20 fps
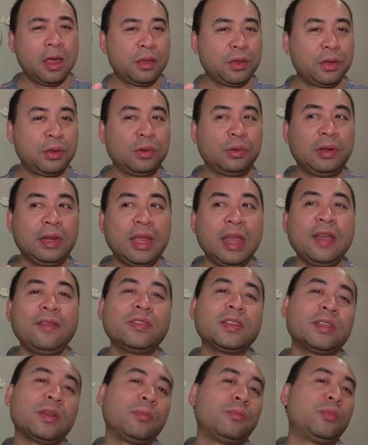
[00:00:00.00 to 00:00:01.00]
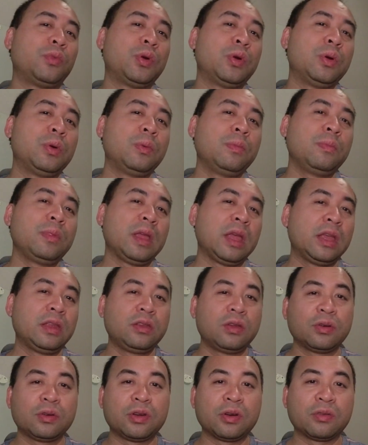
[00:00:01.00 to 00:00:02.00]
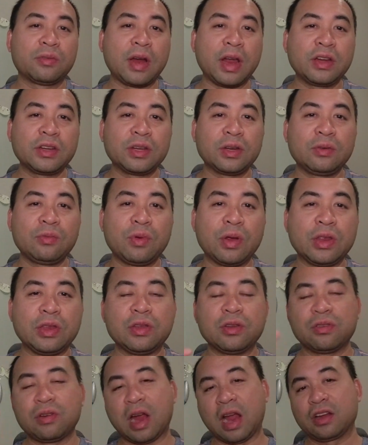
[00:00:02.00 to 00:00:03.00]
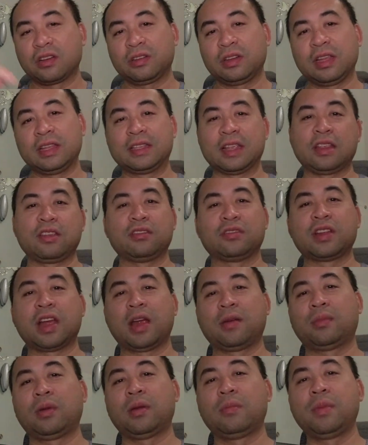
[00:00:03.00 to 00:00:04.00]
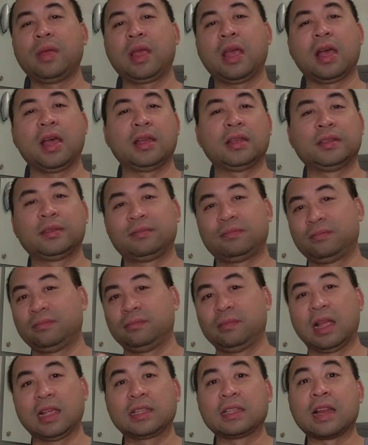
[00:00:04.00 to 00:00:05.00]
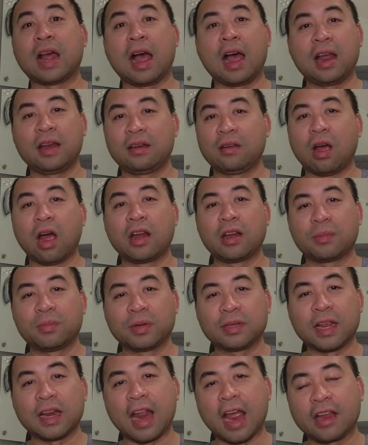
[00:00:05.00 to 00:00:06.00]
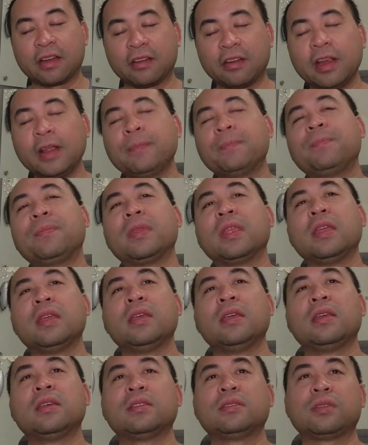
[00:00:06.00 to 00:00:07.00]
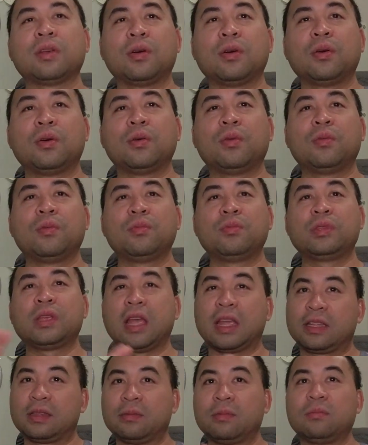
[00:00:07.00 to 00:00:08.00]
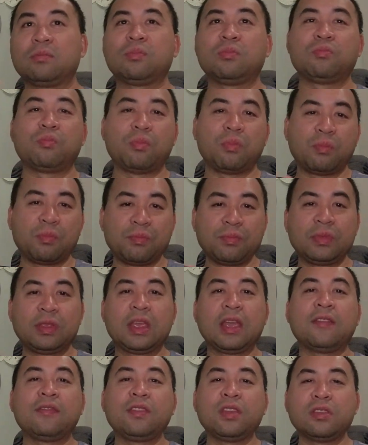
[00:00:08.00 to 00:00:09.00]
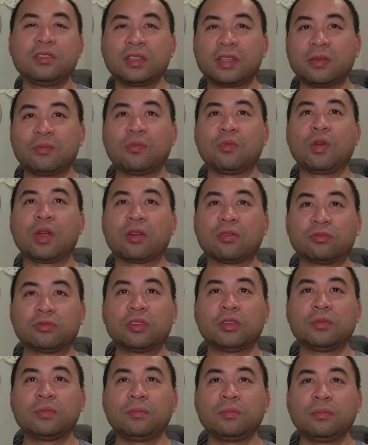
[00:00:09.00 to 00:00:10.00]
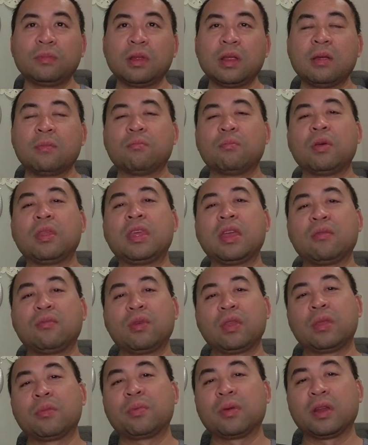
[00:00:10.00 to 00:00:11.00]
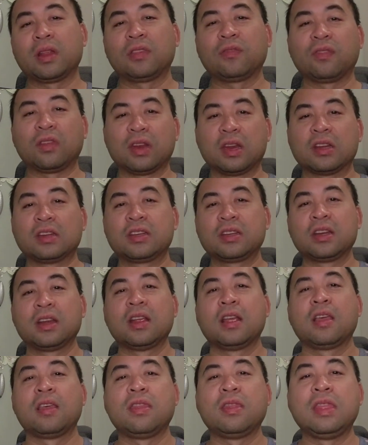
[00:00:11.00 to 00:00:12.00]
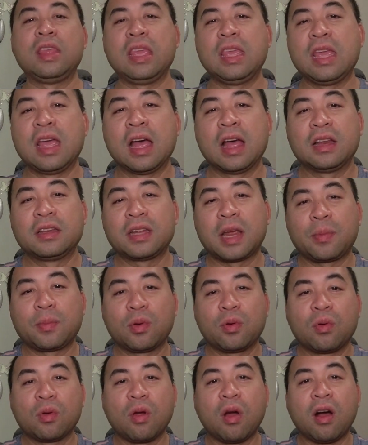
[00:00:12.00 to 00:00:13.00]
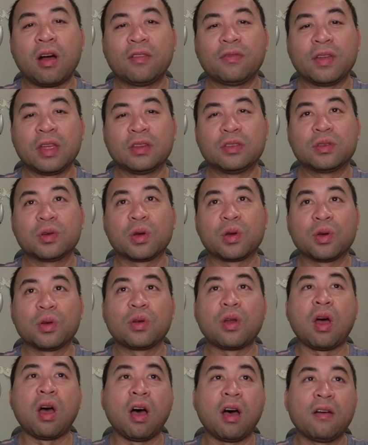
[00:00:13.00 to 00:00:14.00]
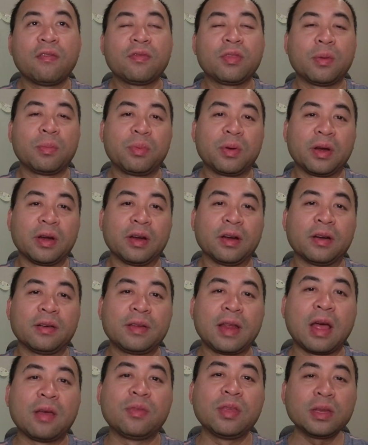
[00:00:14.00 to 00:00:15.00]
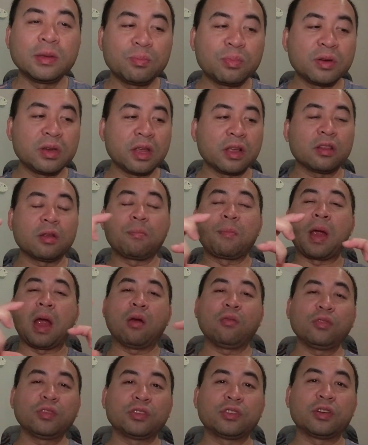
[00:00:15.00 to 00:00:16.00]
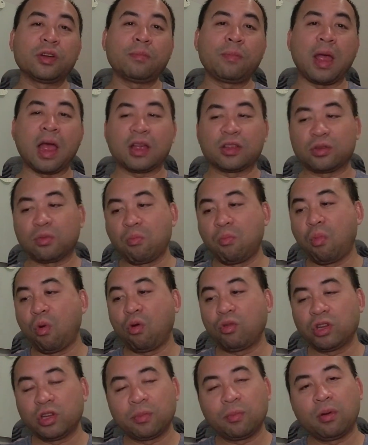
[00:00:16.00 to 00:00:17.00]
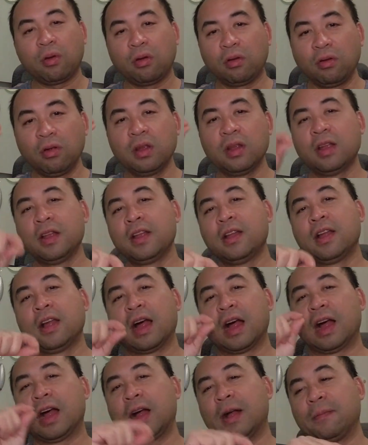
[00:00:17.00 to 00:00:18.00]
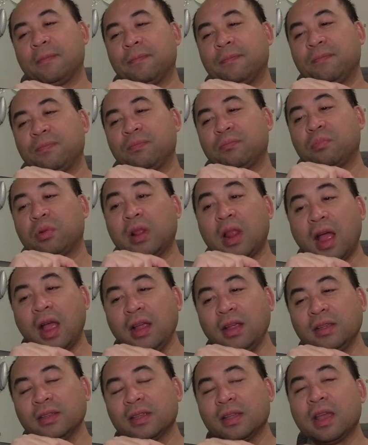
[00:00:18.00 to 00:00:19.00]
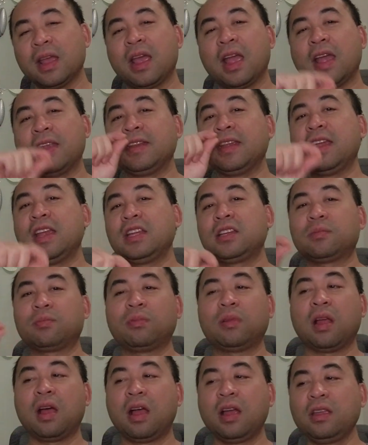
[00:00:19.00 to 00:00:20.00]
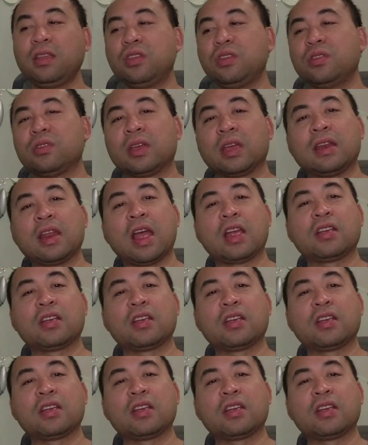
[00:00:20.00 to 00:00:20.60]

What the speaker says: you leave some room in your duration when you actually set your timer, because it's not 100% accurate. So give you some wiggle room, but then when the print is finished, the timer will go off and turn off the printer. Now this particular power strip has multiple plugs, and each plug you can